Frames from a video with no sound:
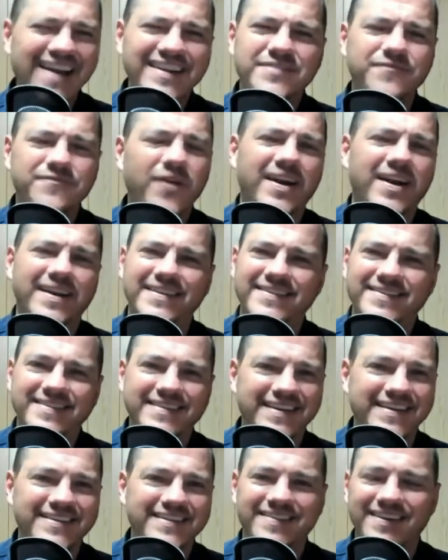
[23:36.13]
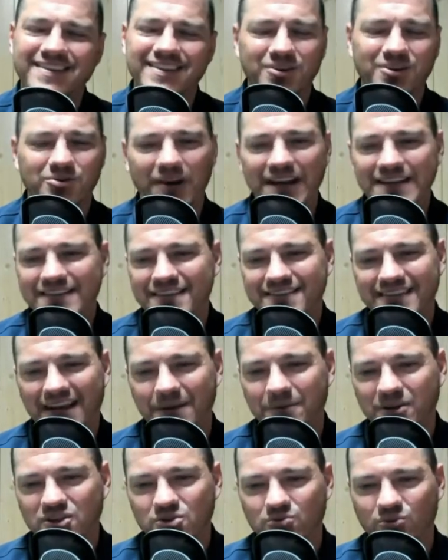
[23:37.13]
It's fun. It's nothing crazy. It's not
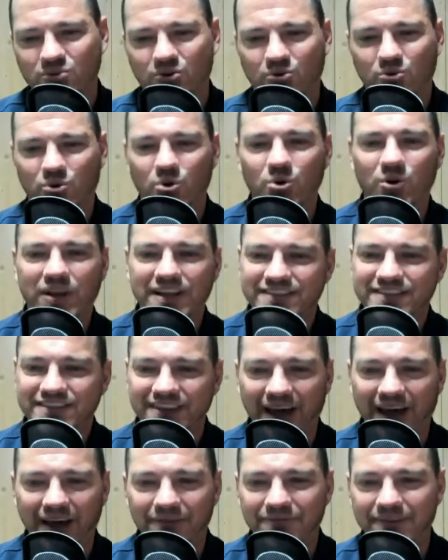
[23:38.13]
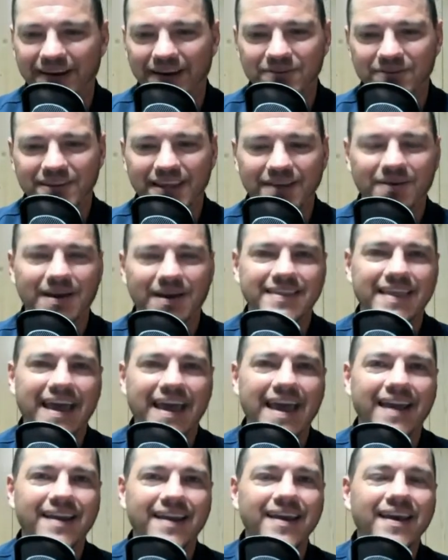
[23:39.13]
a bunch of recruiting stuff and everything like
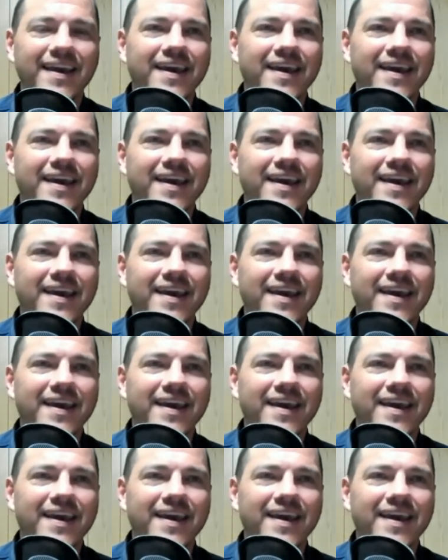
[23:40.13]
that.